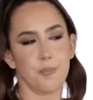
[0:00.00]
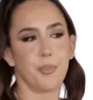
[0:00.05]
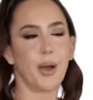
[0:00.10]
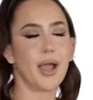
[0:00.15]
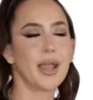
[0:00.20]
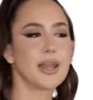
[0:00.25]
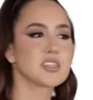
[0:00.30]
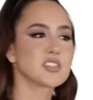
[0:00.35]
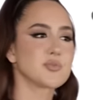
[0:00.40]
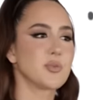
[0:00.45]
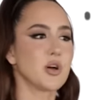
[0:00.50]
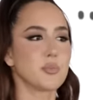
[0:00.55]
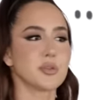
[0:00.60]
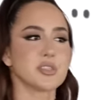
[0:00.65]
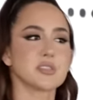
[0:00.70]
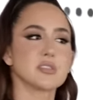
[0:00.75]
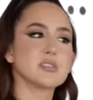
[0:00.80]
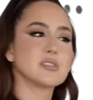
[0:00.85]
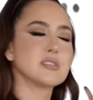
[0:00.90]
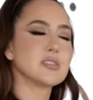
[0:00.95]
Buying a small
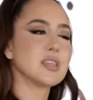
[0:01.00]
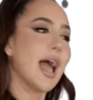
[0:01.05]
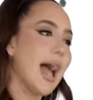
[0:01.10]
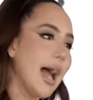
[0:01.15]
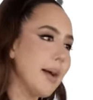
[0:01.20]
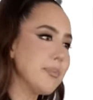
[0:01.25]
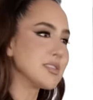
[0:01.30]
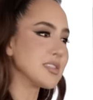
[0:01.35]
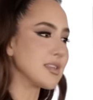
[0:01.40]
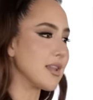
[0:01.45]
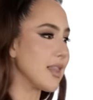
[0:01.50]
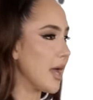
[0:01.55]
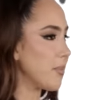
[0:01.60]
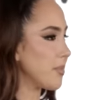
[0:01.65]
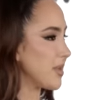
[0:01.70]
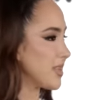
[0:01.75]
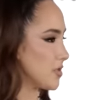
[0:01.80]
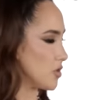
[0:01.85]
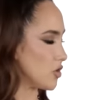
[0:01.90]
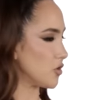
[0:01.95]
business is the opposite of
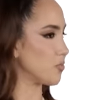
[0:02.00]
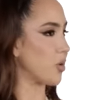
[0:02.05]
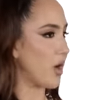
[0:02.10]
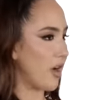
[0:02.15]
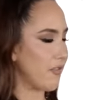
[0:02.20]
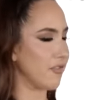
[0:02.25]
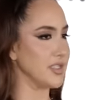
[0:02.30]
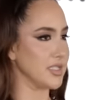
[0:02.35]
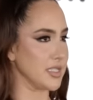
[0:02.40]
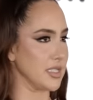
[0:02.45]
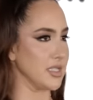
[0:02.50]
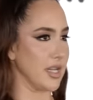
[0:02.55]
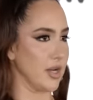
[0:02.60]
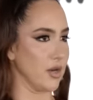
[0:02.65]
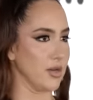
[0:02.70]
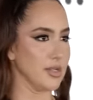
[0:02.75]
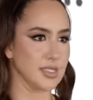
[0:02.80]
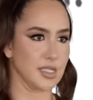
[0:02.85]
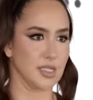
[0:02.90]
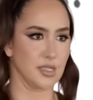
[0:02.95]
that because there's profits
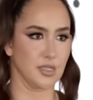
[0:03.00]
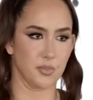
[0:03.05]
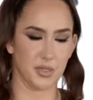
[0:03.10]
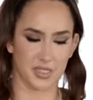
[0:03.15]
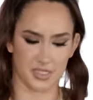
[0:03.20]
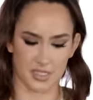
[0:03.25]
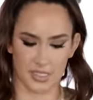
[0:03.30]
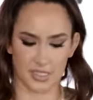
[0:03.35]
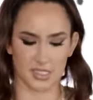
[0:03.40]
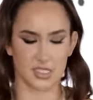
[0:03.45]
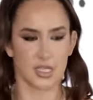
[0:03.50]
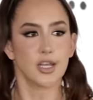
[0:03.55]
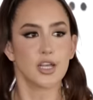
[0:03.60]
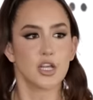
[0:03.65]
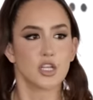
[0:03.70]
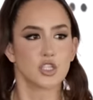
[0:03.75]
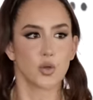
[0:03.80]
inherent in the business.